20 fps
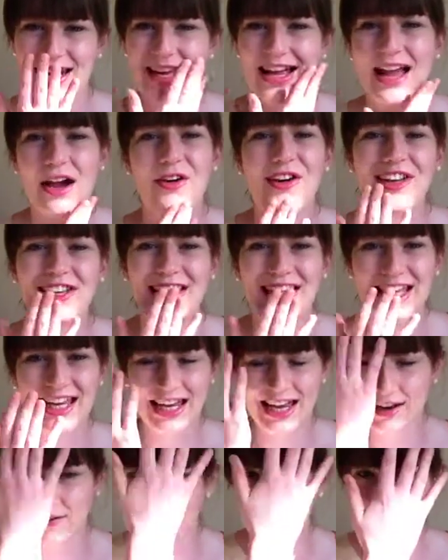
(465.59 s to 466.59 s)
I get oily
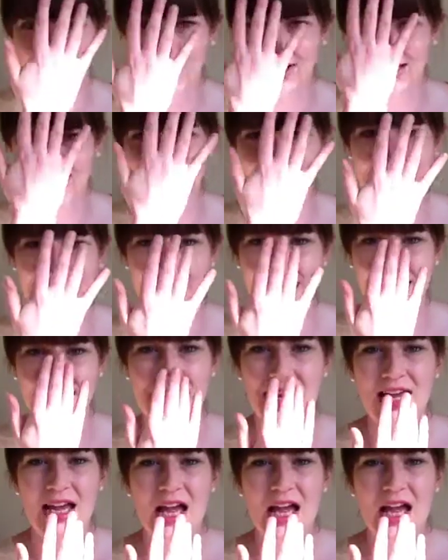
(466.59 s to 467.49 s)
here and oily here,